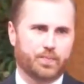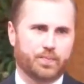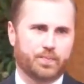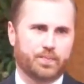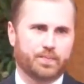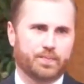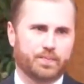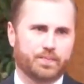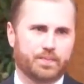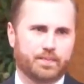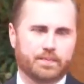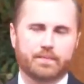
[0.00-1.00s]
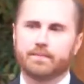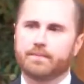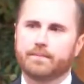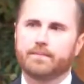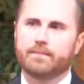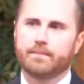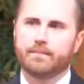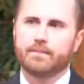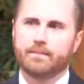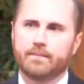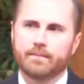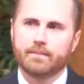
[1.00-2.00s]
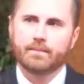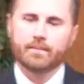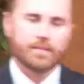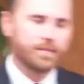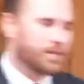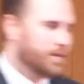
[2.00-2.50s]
No one is speaking in this clip.